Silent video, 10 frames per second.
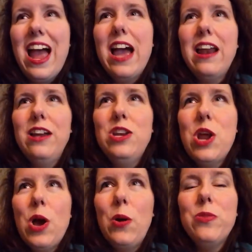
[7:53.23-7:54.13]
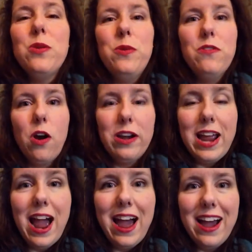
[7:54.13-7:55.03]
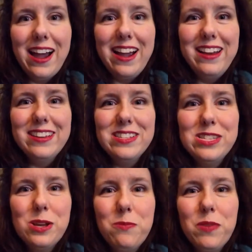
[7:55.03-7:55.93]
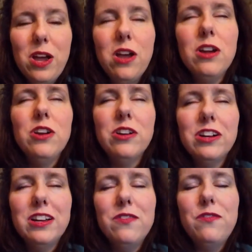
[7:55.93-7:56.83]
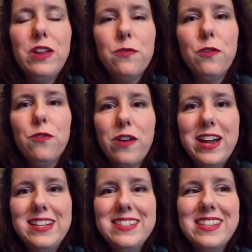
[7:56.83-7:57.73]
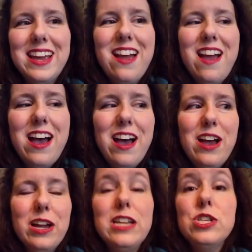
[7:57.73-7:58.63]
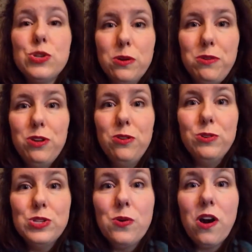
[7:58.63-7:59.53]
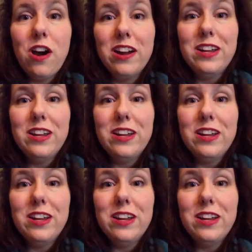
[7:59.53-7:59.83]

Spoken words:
And I know that we've already had some good, faithful friends contribute to our